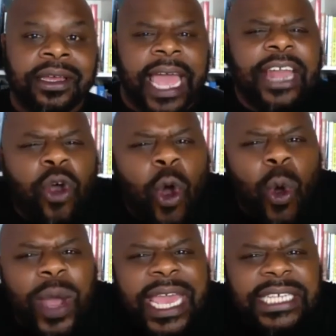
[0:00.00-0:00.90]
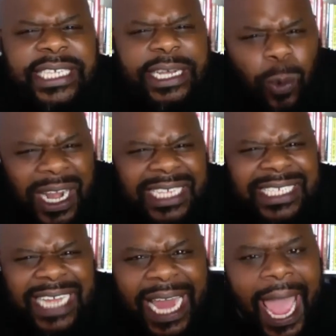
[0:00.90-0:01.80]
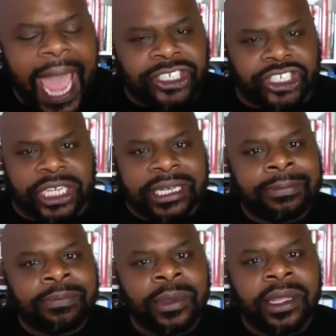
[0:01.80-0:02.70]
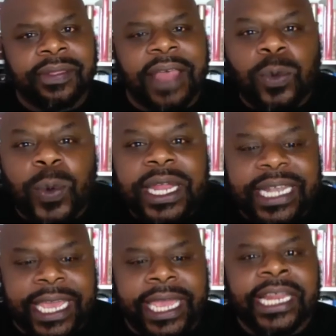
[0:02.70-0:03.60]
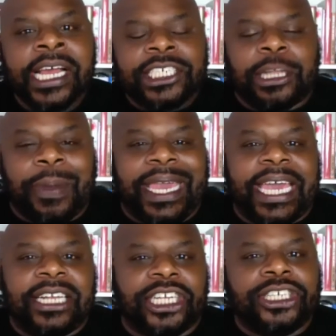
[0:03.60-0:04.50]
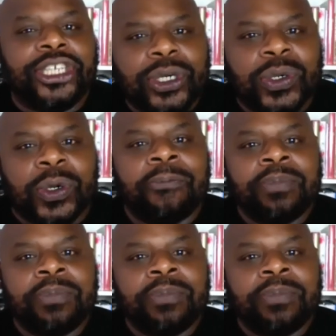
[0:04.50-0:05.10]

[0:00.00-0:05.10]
And who is it? What is that action that we need to begin to do?